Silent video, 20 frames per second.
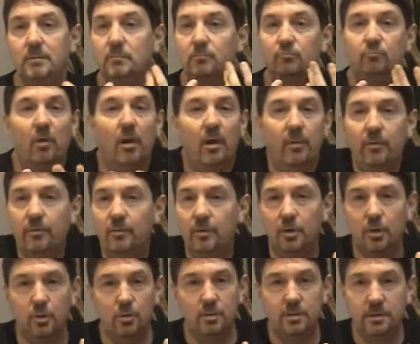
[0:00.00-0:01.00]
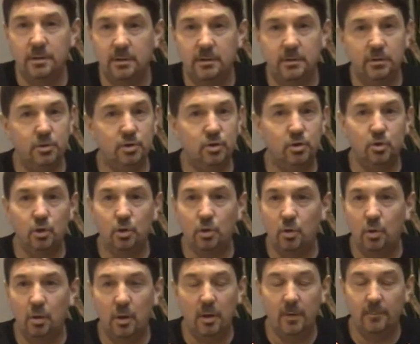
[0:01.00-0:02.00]
rather than losing a
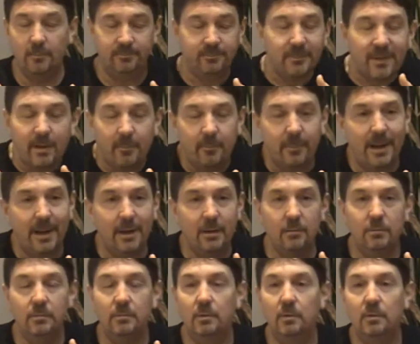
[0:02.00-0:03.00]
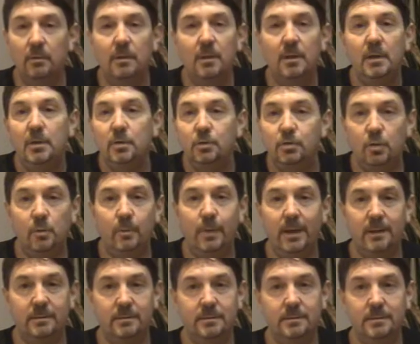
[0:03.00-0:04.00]
pound or 2
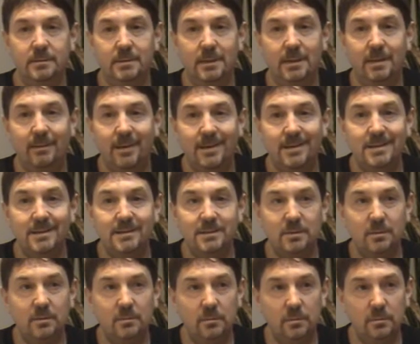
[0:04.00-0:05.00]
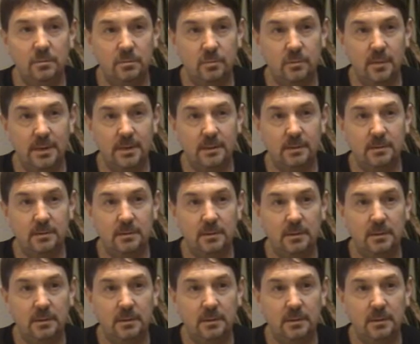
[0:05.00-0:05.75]
pounds at a time, I tend to lose weight